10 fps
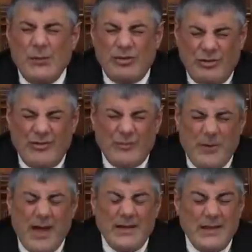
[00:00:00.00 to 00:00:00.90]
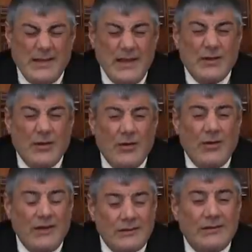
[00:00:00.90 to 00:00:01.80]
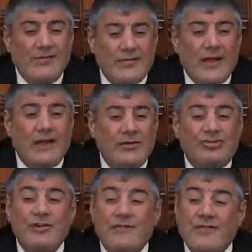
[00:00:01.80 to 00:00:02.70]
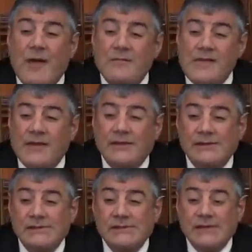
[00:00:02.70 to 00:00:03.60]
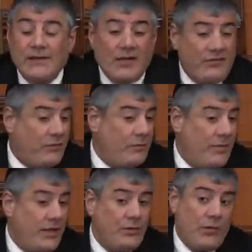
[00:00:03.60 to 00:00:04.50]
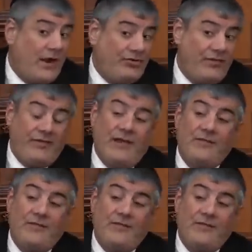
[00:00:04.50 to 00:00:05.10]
which is pride and ego, at least I achieved something. It doesn't mean you're righteous